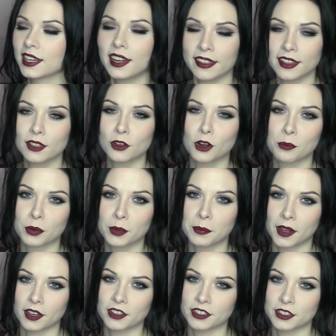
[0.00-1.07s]
And I think Laura
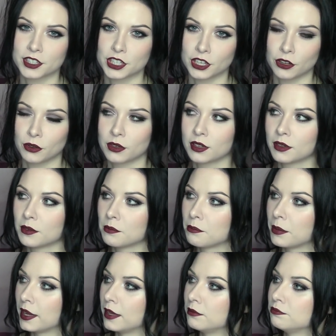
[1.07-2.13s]
Prepon could too,
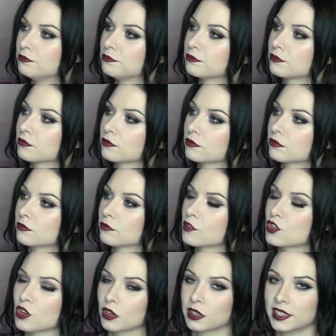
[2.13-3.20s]
but
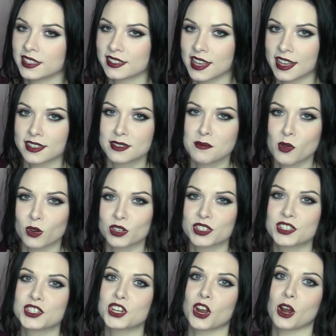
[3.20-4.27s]
Charlize has more
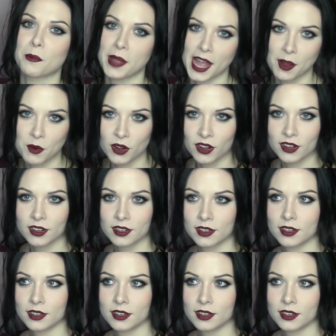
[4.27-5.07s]
star power.